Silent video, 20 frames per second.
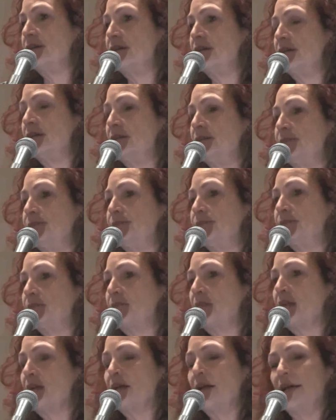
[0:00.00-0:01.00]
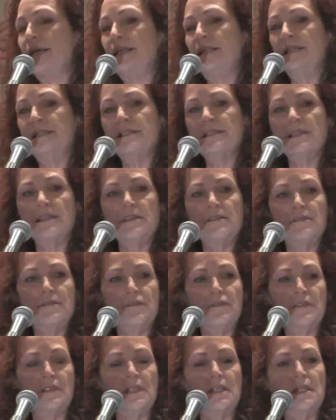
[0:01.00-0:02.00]
at least
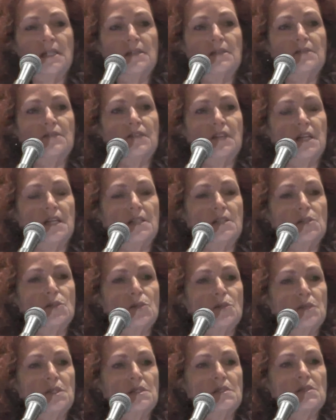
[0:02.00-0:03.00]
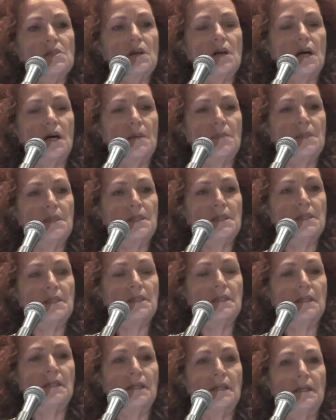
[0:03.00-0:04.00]
give countries
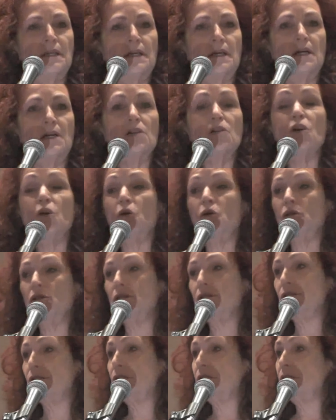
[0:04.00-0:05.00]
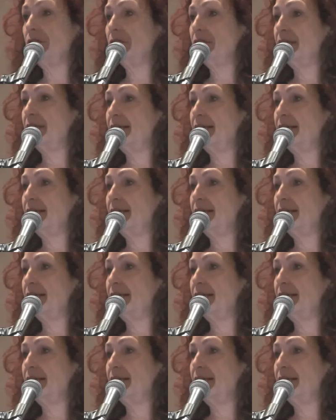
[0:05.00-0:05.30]
common goals to look